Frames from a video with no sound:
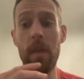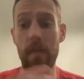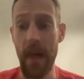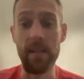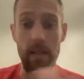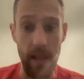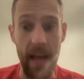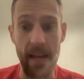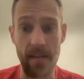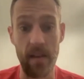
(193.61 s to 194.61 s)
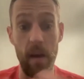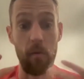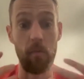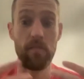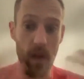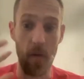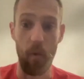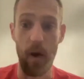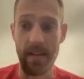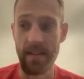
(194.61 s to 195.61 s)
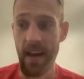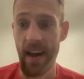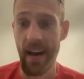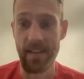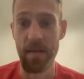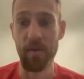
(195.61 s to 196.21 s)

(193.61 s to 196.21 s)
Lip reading: That led to what some